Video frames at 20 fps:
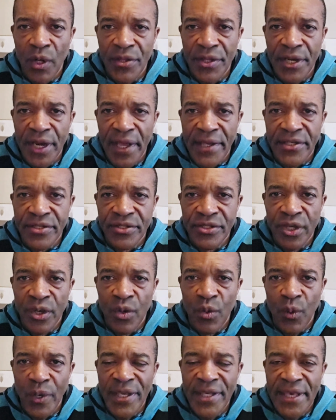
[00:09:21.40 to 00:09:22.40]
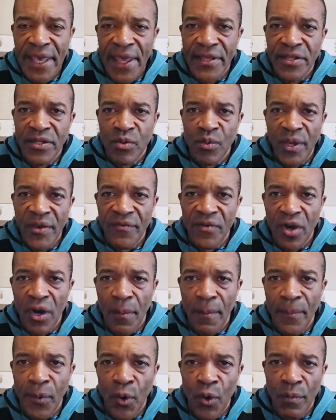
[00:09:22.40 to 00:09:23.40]
next 2 weekends we've
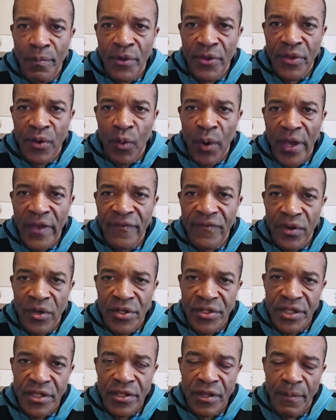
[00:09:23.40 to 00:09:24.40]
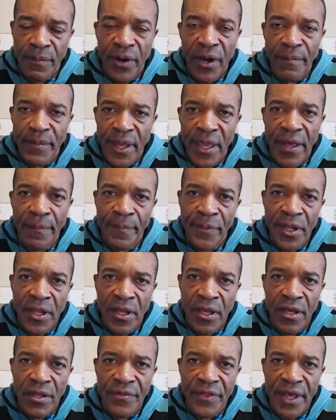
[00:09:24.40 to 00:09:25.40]
got Bournemouth away, first in the Premier
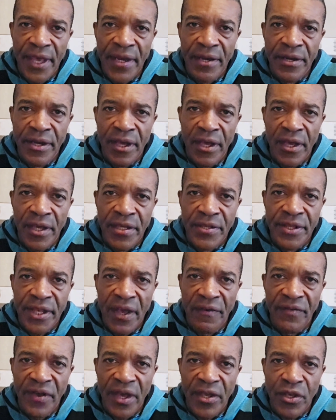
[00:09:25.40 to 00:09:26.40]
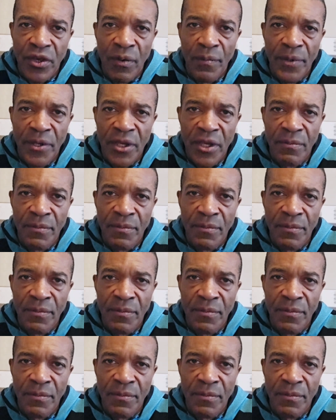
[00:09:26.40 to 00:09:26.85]
and then in the FA Cup.